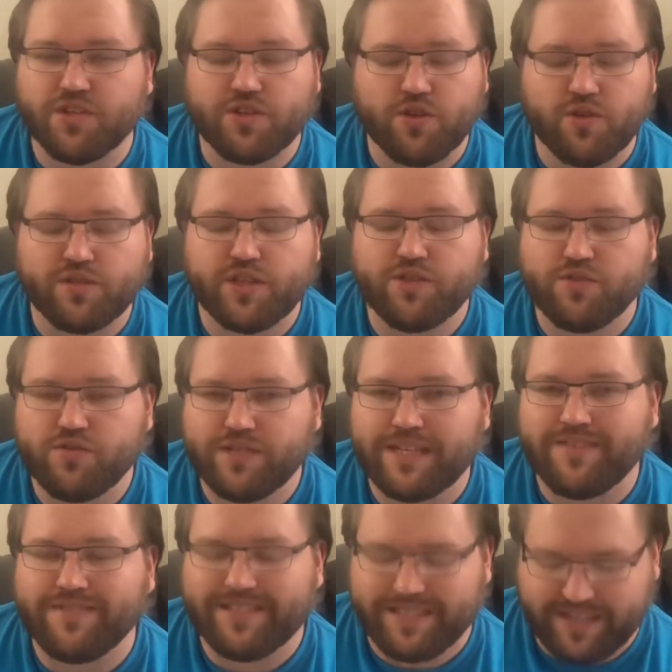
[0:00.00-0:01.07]
13 through
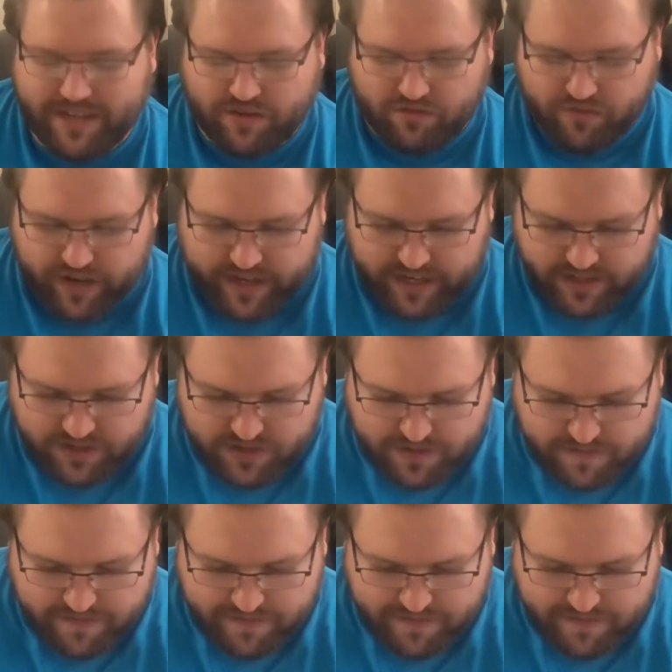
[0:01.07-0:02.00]
17 reads,